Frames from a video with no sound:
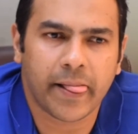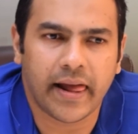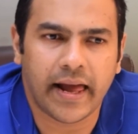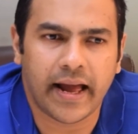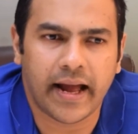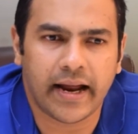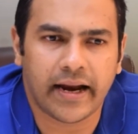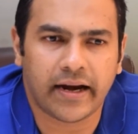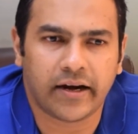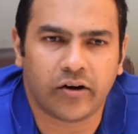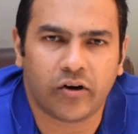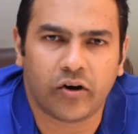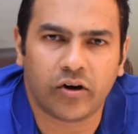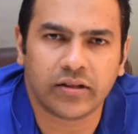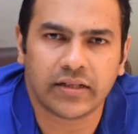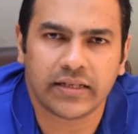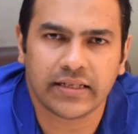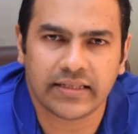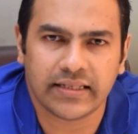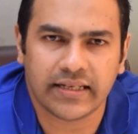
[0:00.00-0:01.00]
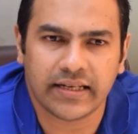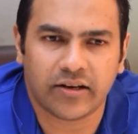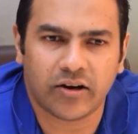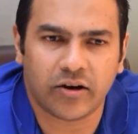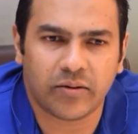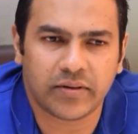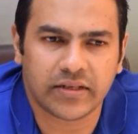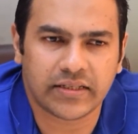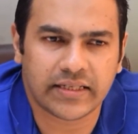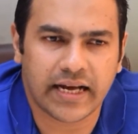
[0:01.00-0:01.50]
and on these
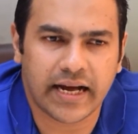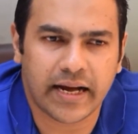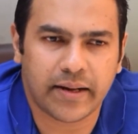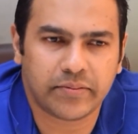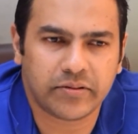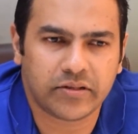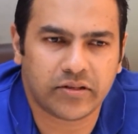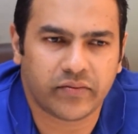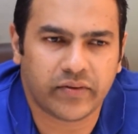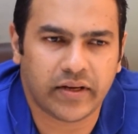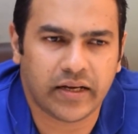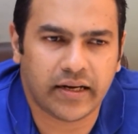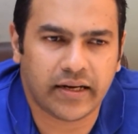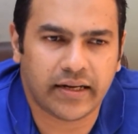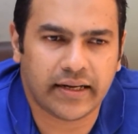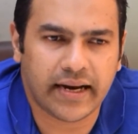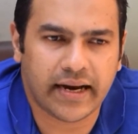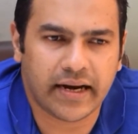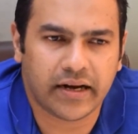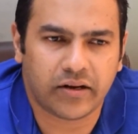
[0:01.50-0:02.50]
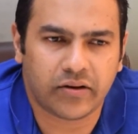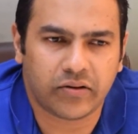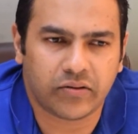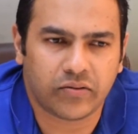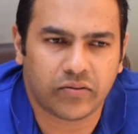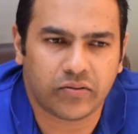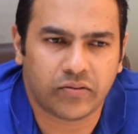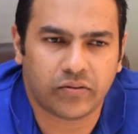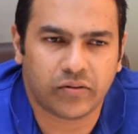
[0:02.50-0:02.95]
e-commerce apps we tend to